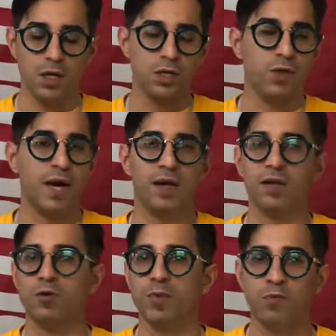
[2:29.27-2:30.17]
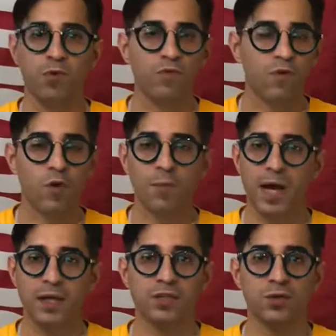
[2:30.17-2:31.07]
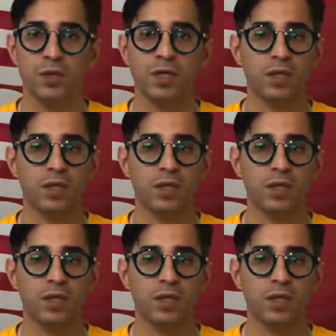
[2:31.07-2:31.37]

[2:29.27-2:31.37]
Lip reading: You had a little bit more foam added to it.